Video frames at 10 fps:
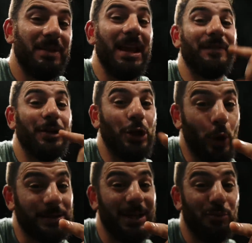if you
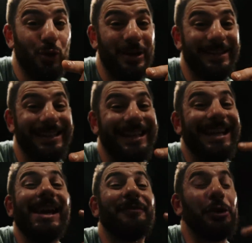know someone,
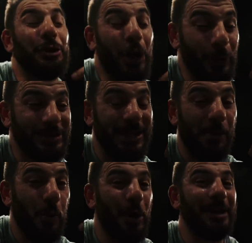if you know
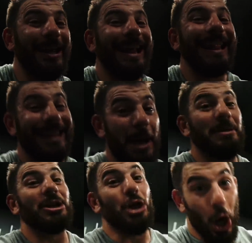someone, let
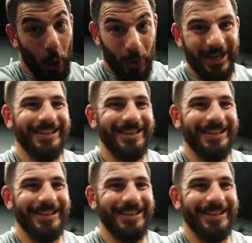me know.